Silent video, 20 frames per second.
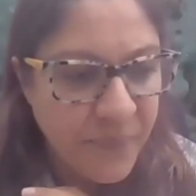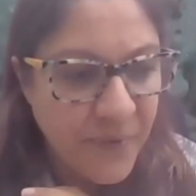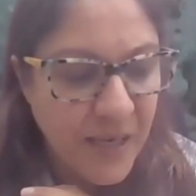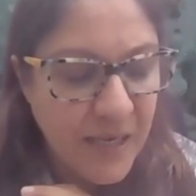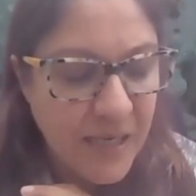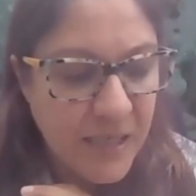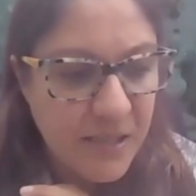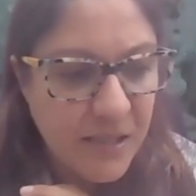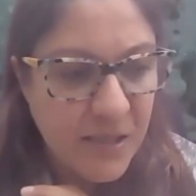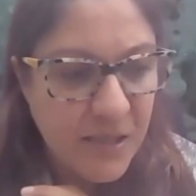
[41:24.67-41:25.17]

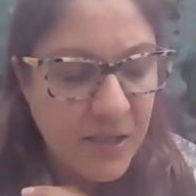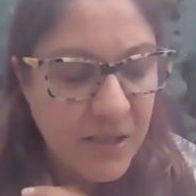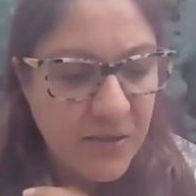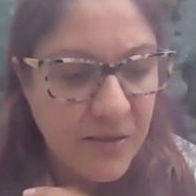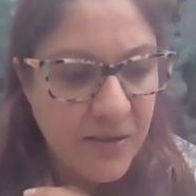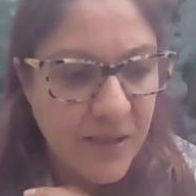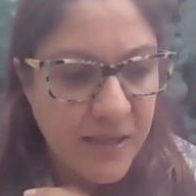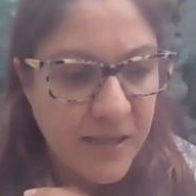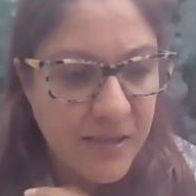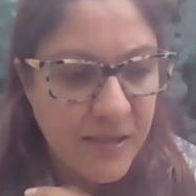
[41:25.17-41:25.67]
is that
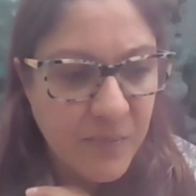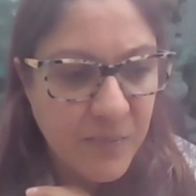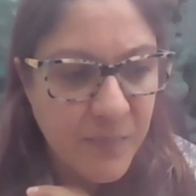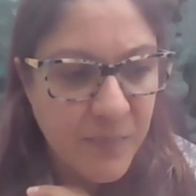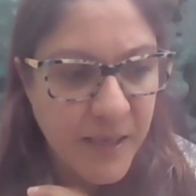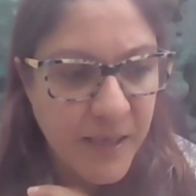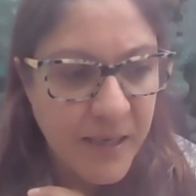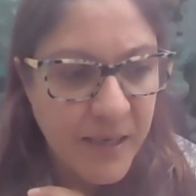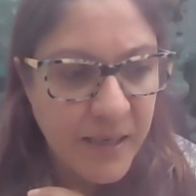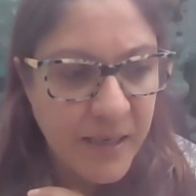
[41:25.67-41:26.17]
there's
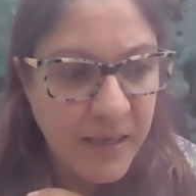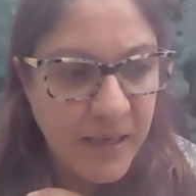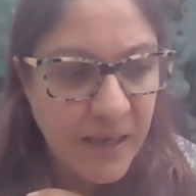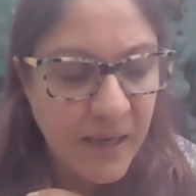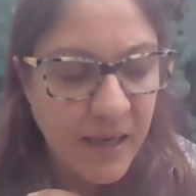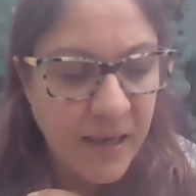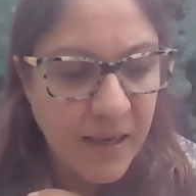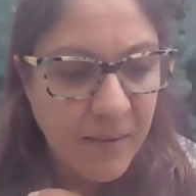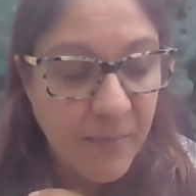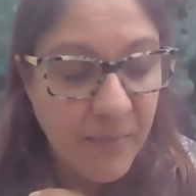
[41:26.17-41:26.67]
been,
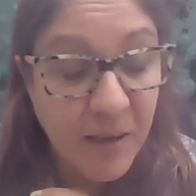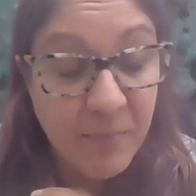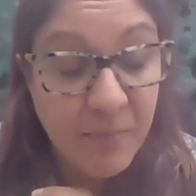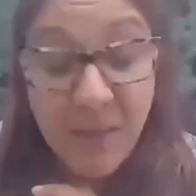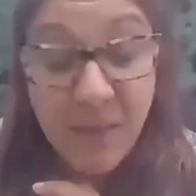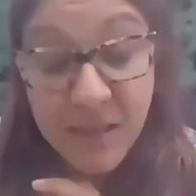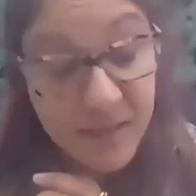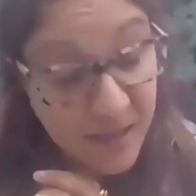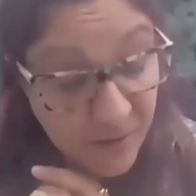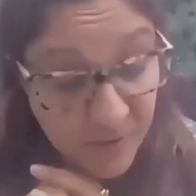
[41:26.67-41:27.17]
and
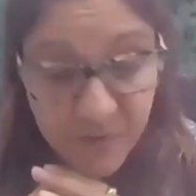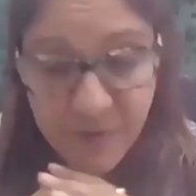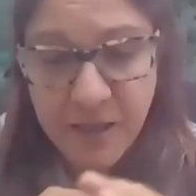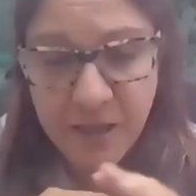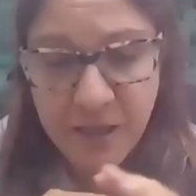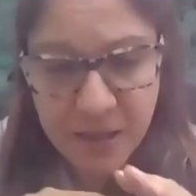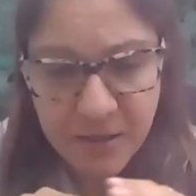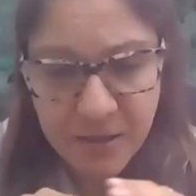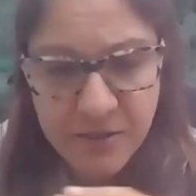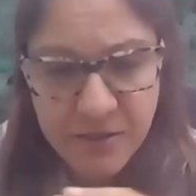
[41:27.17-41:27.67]
myself
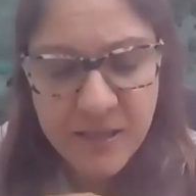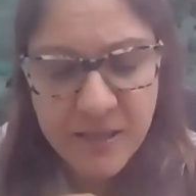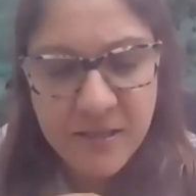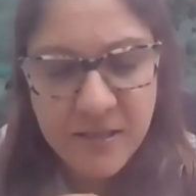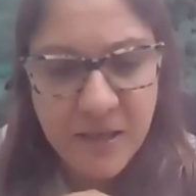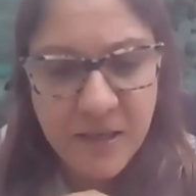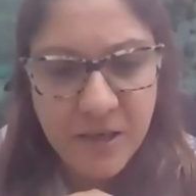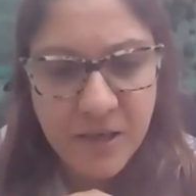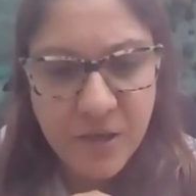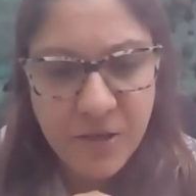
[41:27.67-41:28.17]

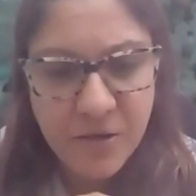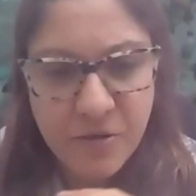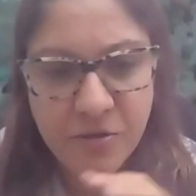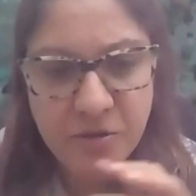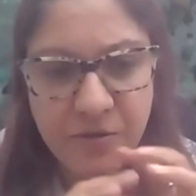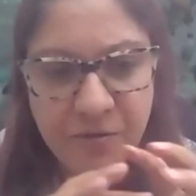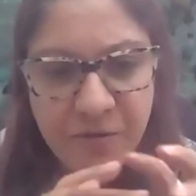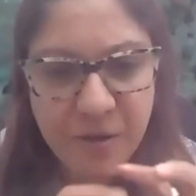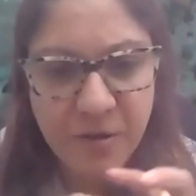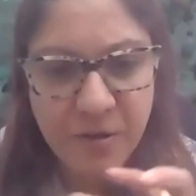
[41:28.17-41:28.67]
included, a
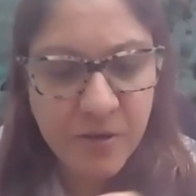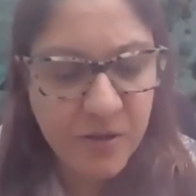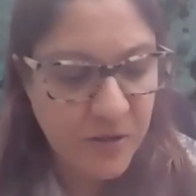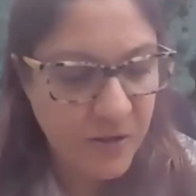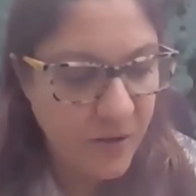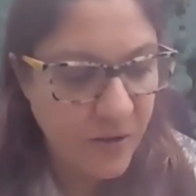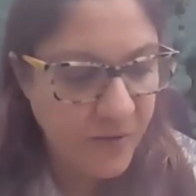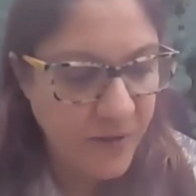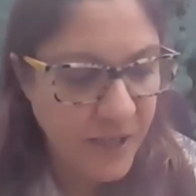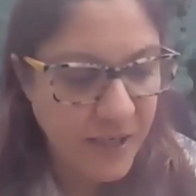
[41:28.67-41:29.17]
huge focus
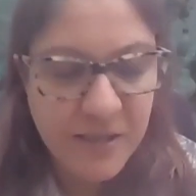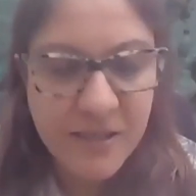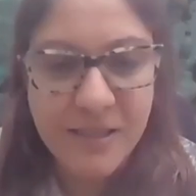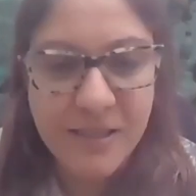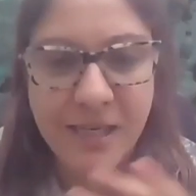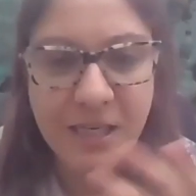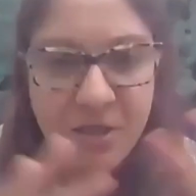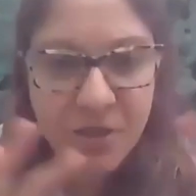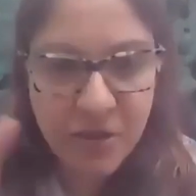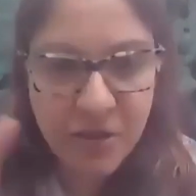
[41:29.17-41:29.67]
on the
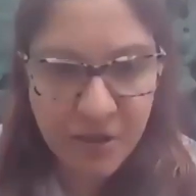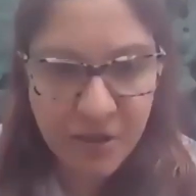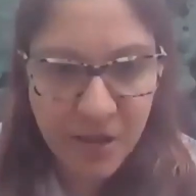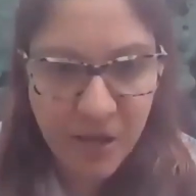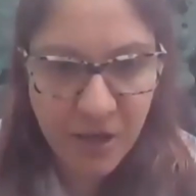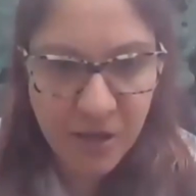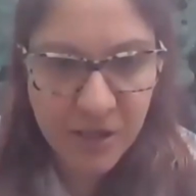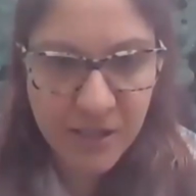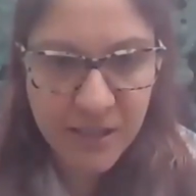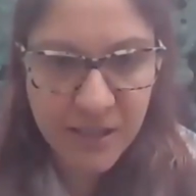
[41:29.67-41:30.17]
international
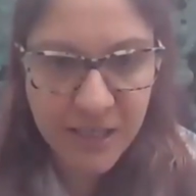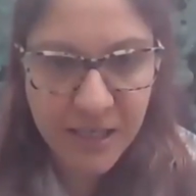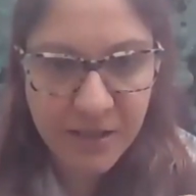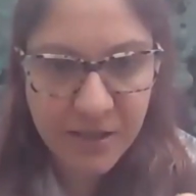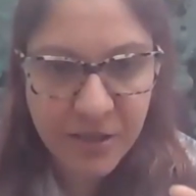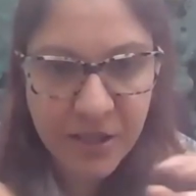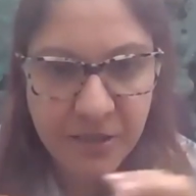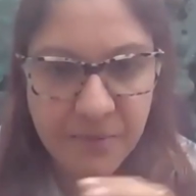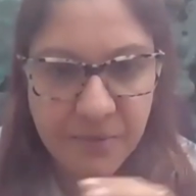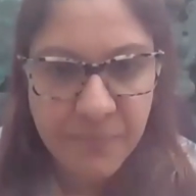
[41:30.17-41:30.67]

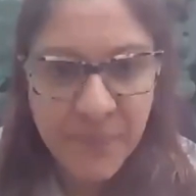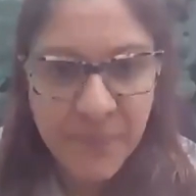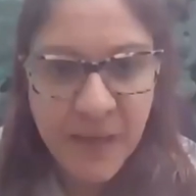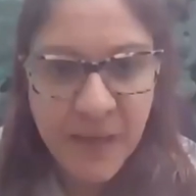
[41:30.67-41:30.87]
architecture